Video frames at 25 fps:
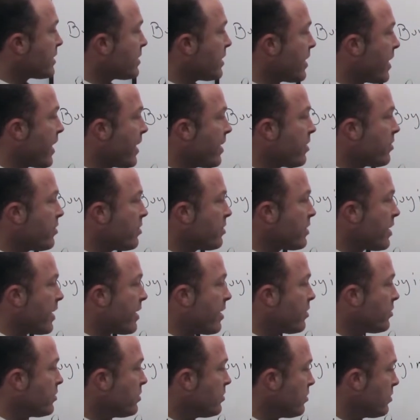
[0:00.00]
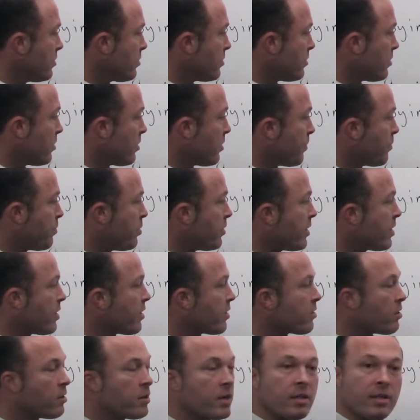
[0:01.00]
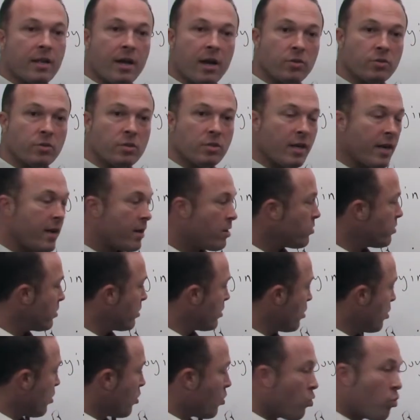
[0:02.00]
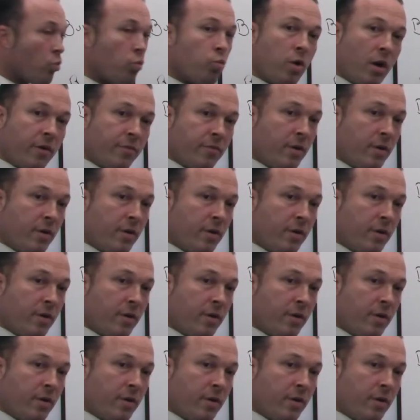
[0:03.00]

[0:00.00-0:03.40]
at $800,000, putting $30,000 down, rough